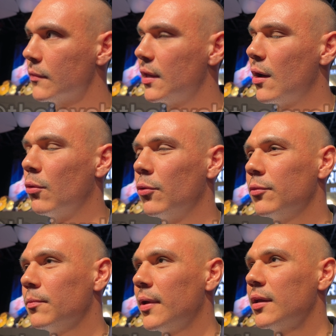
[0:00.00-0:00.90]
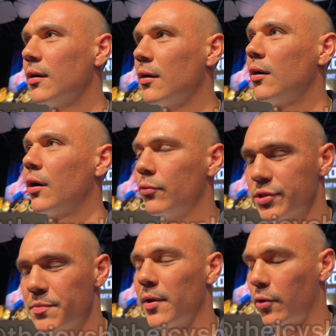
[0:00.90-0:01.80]
Yeah, well, me, I, I
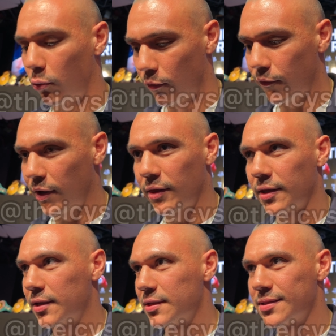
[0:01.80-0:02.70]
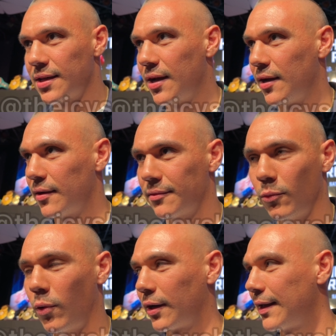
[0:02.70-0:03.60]
respect Crawford. I think he's uh, one